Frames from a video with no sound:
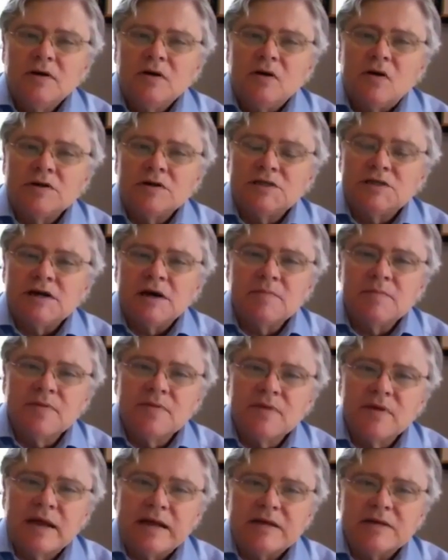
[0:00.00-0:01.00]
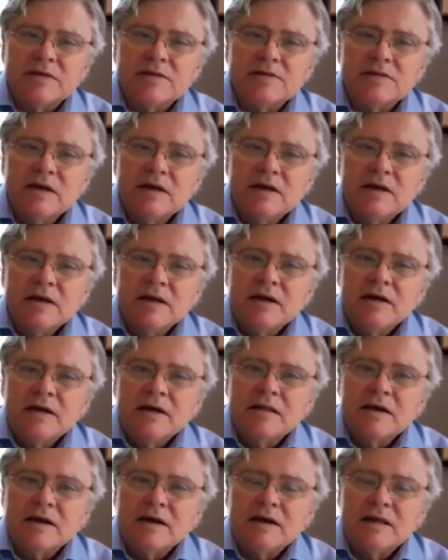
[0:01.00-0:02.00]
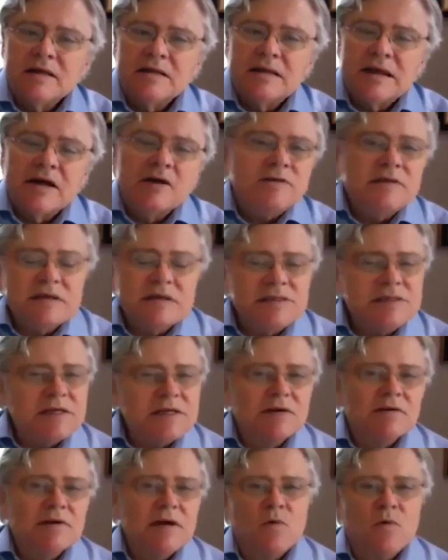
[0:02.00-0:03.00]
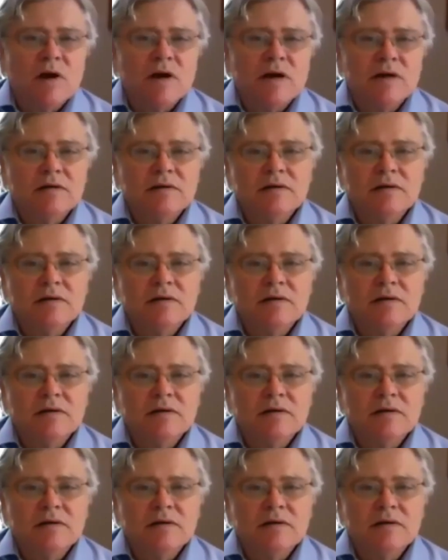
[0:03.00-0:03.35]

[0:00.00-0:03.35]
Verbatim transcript: on some things. They don't necessarily want to